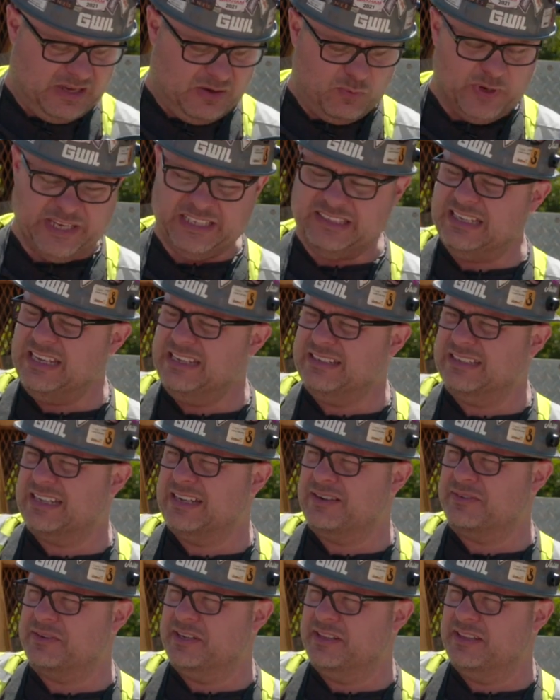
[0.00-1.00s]
We tend to
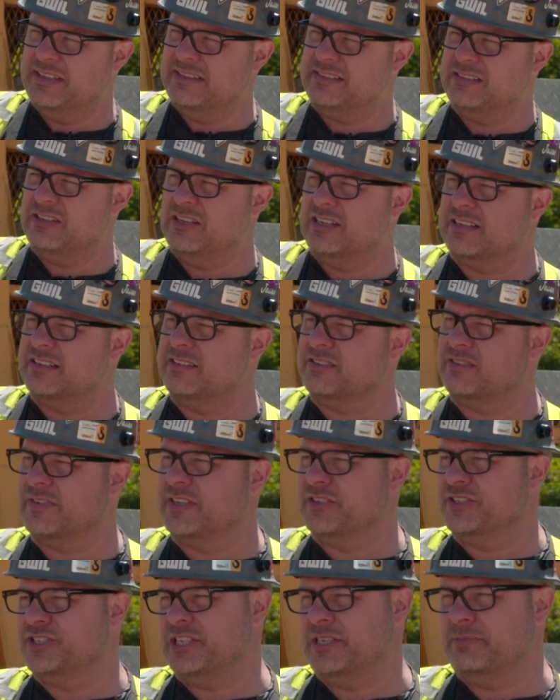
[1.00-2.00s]
get rid of these a lot because they're
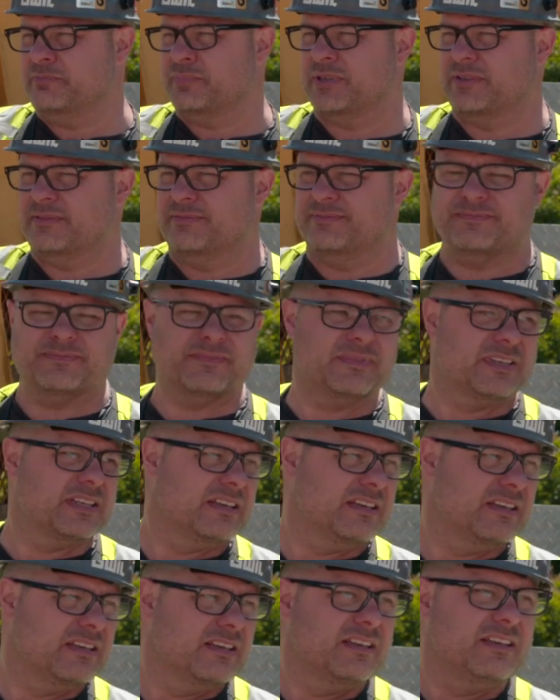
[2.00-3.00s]
very cheap.
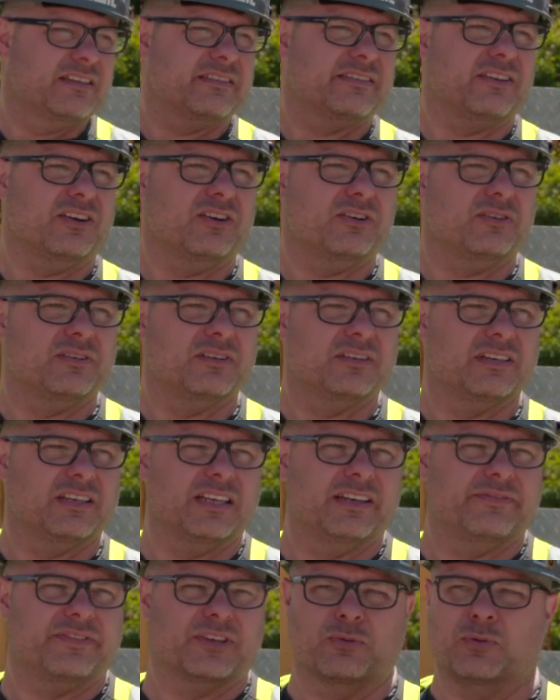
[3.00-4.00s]
So
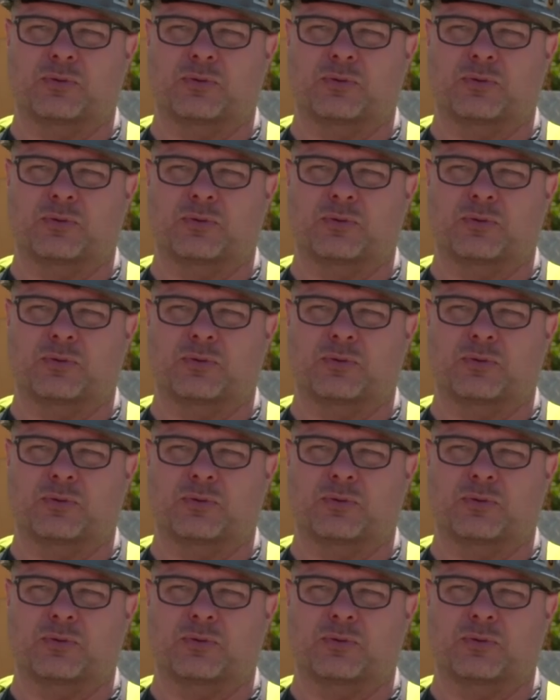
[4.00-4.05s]
if they're